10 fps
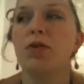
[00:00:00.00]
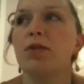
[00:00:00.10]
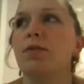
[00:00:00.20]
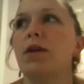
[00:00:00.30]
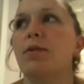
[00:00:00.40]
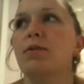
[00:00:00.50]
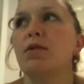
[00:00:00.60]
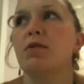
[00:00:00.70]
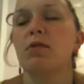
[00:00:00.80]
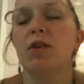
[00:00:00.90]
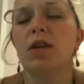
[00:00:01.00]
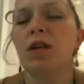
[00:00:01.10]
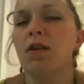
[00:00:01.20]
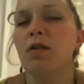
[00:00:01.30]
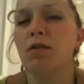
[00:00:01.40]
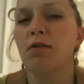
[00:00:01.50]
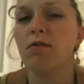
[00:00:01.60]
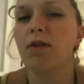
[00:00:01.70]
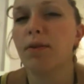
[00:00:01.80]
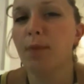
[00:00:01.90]
sometimes they're really
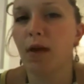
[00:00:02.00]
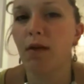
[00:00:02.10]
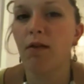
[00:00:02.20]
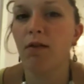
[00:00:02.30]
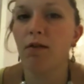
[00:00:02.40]
rhythmic,